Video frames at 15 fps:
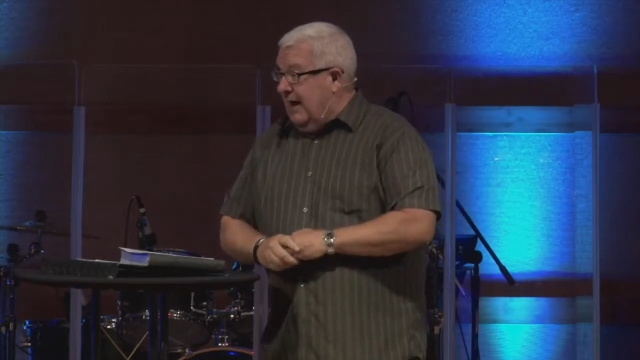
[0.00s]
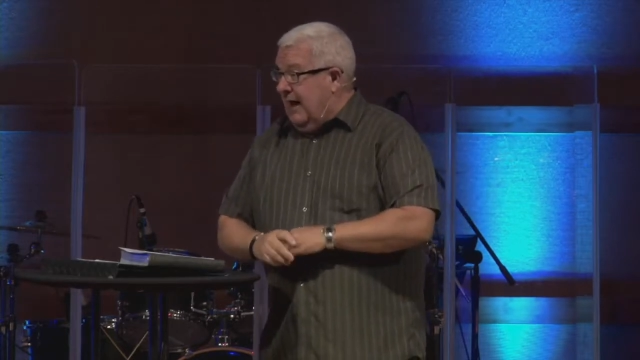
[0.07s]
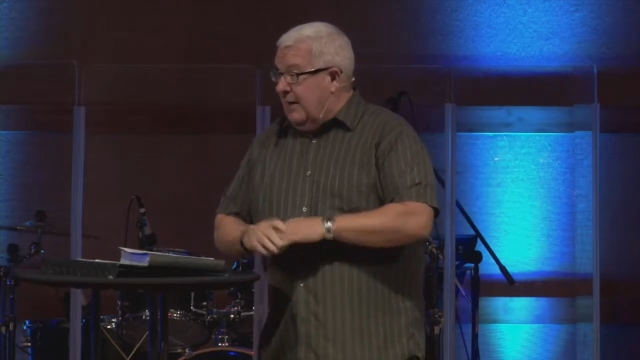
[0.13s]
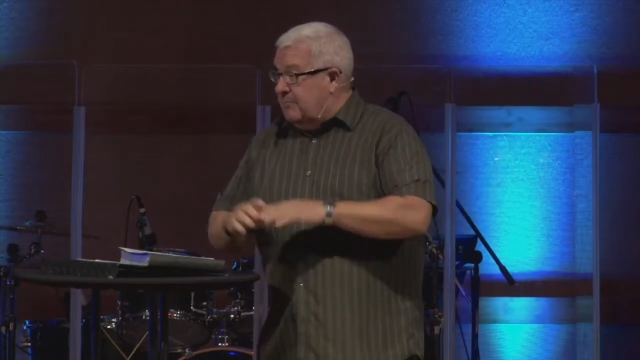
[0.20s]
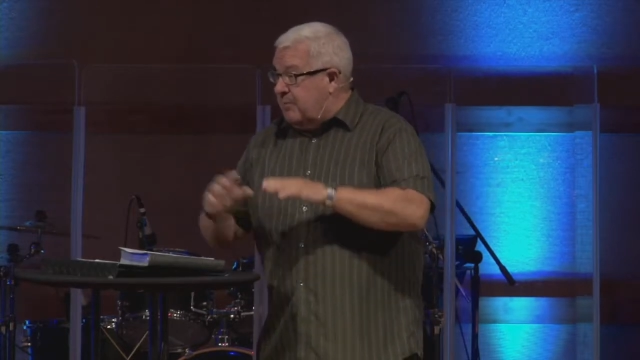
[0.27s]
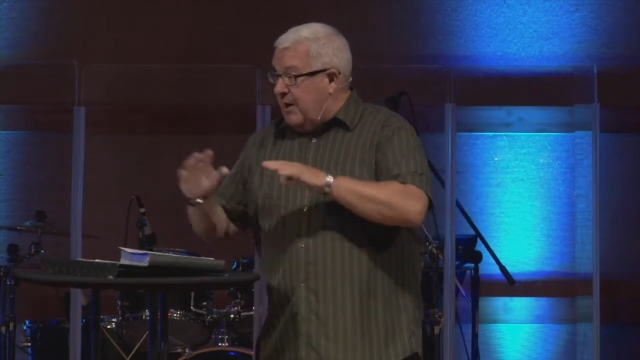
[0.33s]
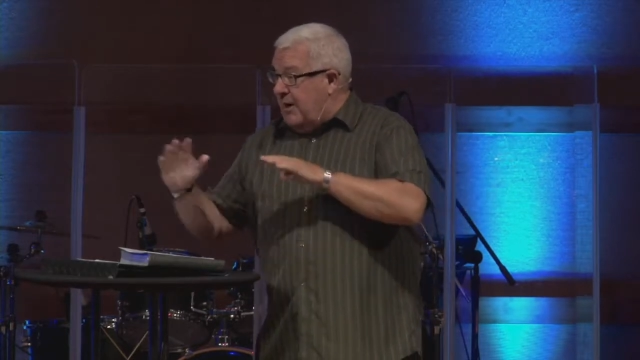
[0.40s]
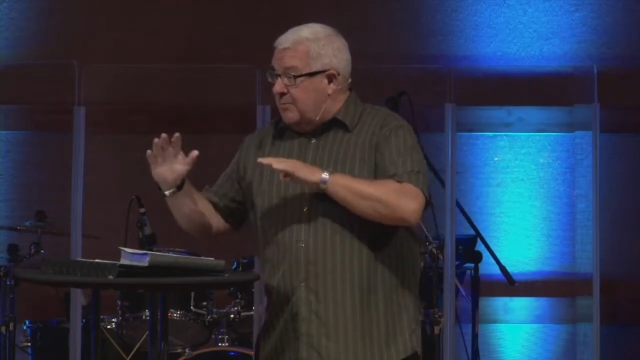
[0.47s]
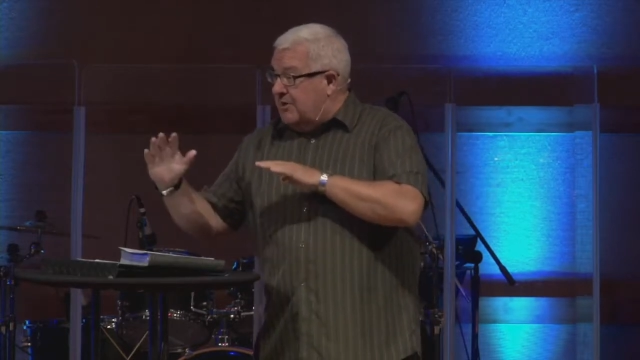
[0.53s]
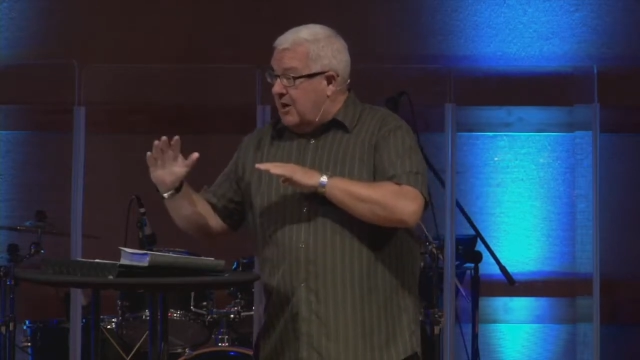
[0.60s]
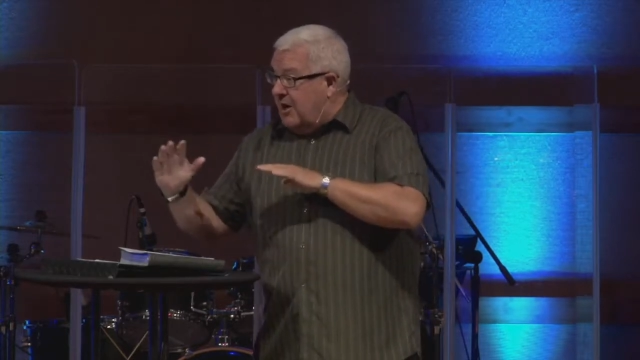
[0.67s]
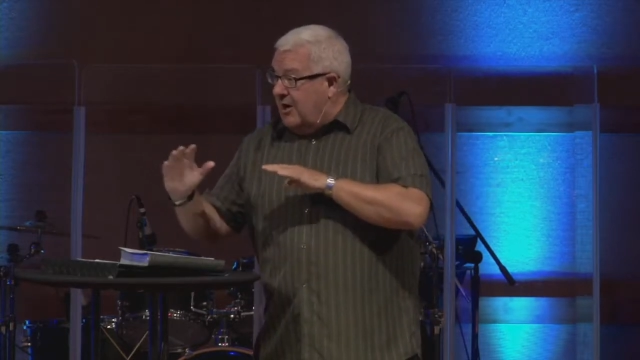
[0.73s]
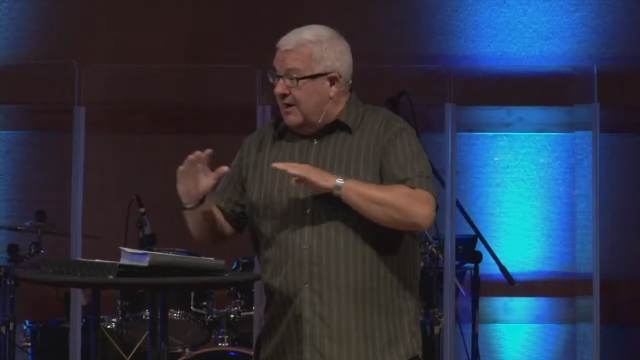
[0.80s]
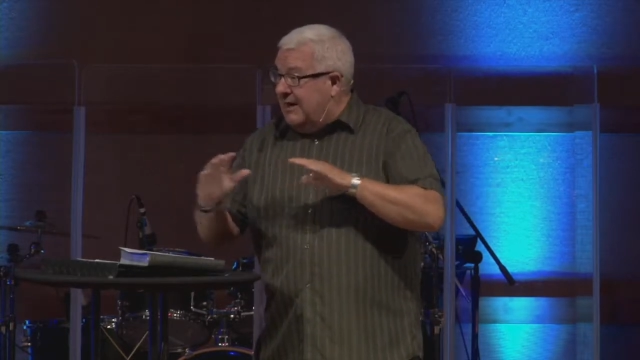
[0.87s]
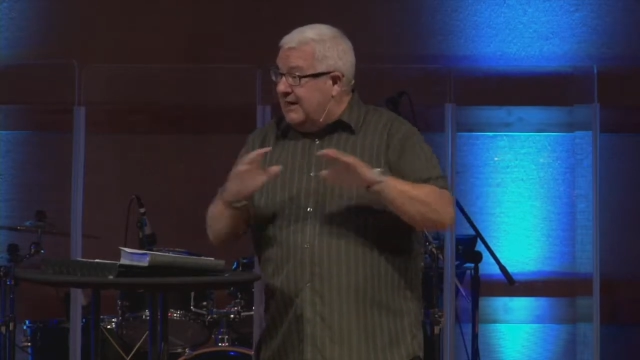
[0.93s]
and probably
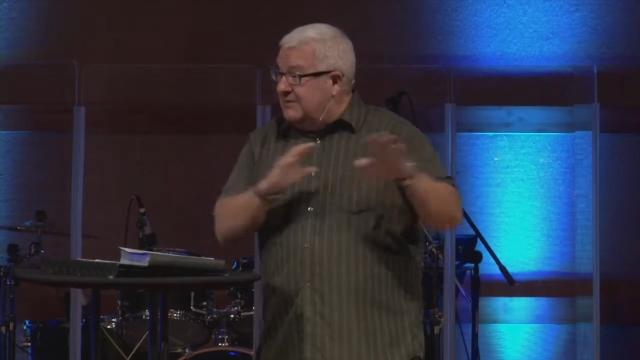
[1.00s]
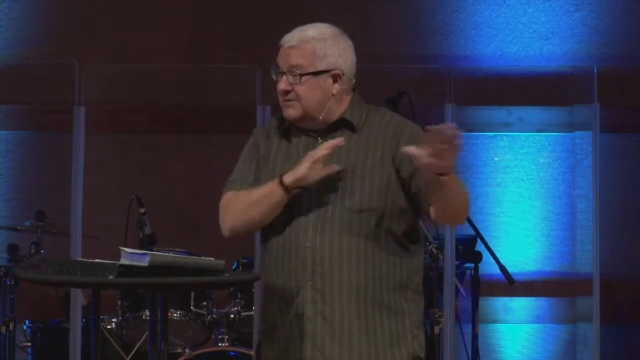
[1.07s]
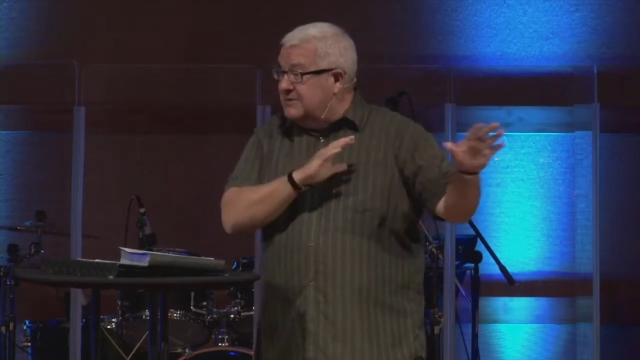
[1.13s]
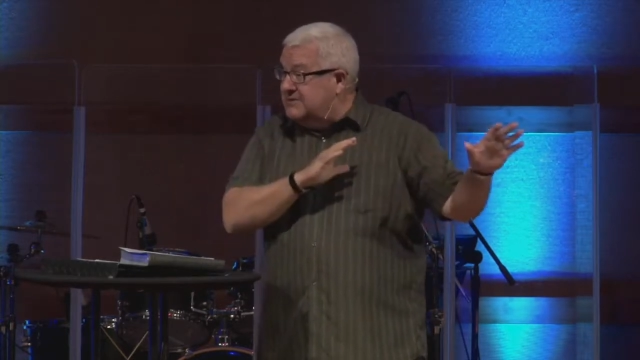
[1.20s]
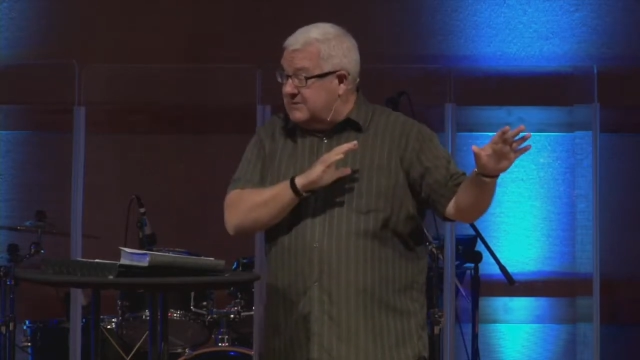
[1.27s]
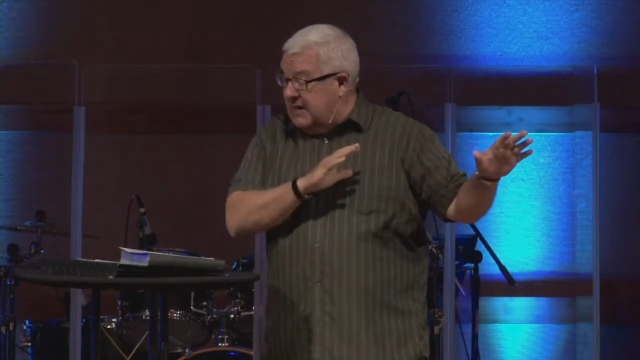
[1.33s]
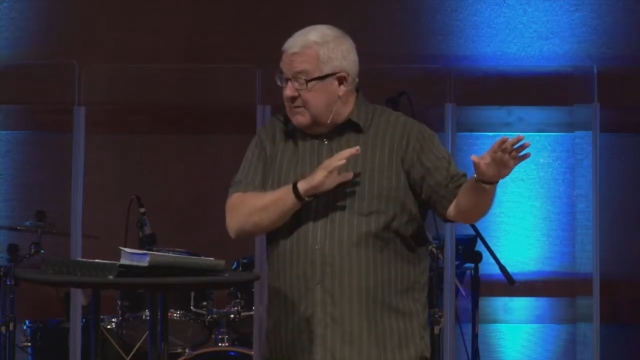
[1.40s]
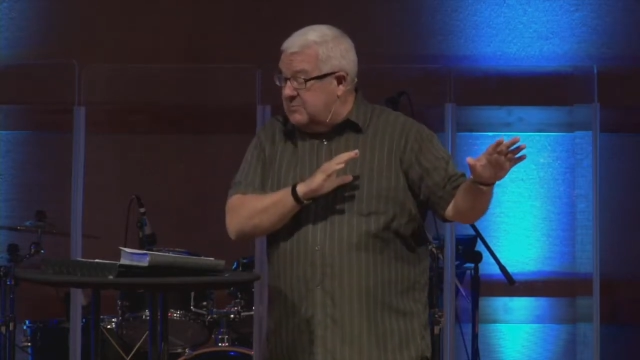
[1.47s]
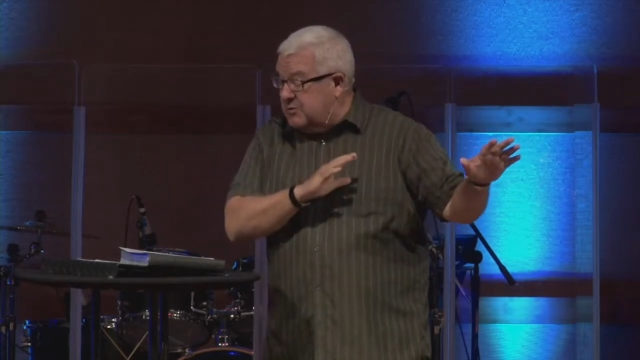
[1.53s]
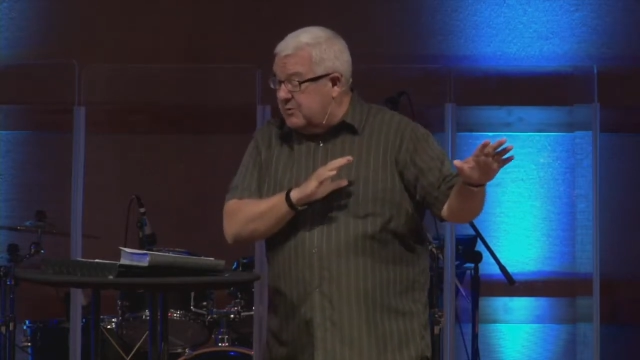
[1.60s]
all head in the same